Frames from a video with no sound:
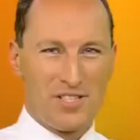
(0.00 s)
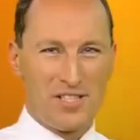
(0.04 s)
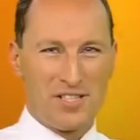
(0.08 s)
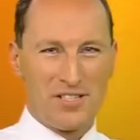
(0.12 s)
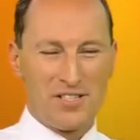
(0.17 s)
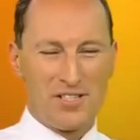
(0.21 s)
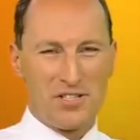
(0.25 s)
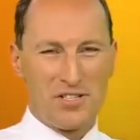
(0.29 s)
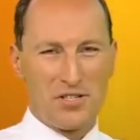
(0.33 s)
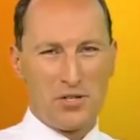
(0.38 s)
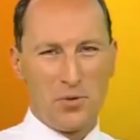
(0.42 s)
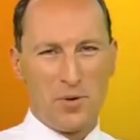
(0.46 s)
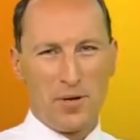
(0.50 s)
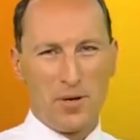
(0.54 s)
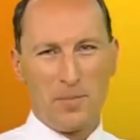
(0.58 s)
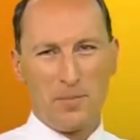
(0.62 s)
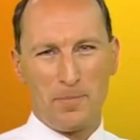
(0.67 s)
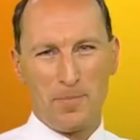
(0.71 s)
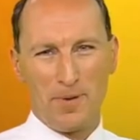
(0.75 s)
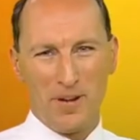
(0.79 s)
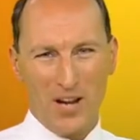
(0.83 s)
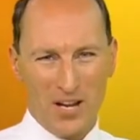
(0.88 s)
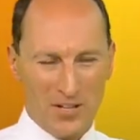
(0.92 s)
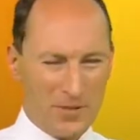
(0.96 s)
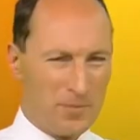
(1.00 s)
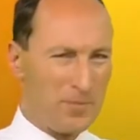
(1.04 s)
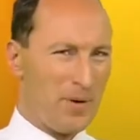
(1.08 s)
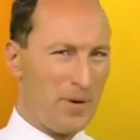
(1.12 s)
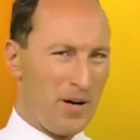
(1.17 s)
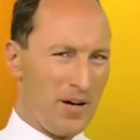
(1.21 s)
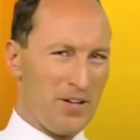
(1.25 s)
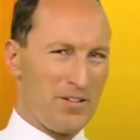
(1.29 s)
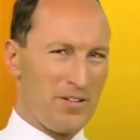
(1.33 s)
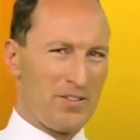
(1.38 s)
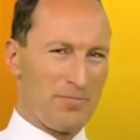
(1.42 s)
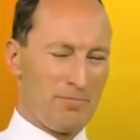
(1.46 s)
notes the ensuing
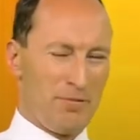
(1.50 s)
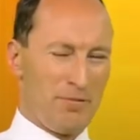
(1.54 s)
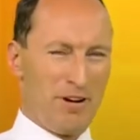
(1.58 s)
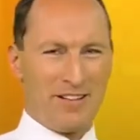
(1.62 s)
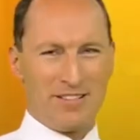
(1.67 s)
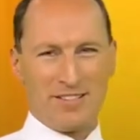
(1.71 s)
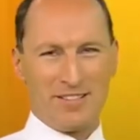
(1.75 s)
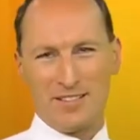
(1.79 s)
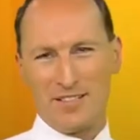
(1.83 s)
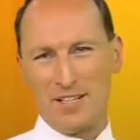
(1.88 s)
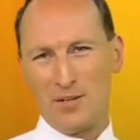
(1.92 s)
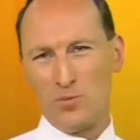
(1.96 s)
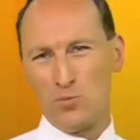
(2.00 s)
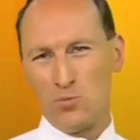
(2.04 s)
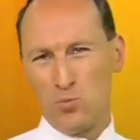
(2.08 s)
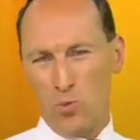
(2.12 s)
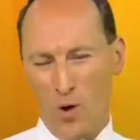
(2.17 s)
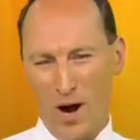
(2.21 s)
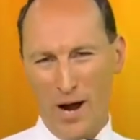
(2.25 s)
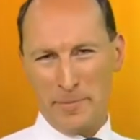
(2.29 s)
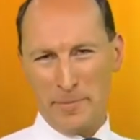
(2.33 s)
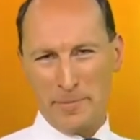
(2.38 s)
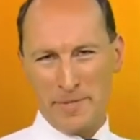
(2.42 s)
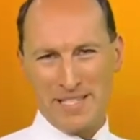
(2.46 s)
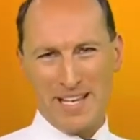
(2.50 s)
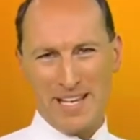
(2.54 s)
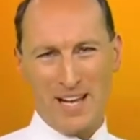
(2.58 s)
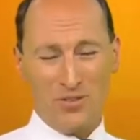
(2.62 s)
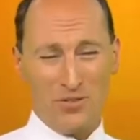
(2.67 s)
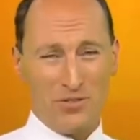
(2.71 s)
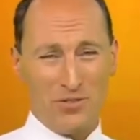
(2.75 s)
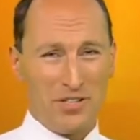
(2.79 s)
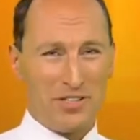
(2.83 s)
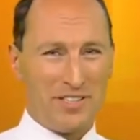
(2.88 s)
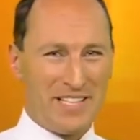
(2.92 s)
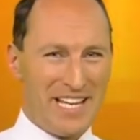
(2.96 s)
bloodbath practically wiped
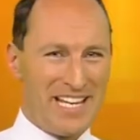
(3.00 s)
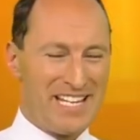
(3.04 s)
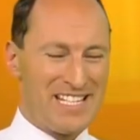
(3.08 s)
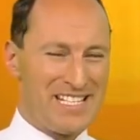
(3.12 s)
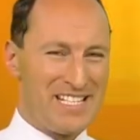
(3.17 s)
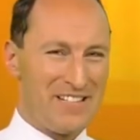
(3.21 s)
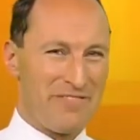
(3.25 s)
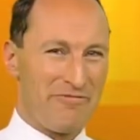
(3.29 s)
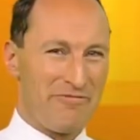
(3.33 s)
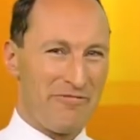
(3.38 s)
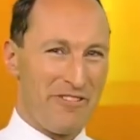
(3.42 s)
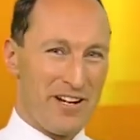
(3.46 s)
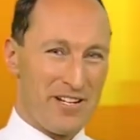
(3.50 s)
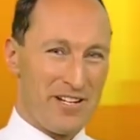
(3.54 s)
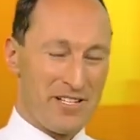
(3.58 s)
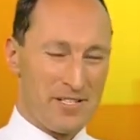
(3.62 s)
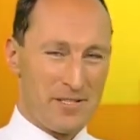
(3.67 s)
out the native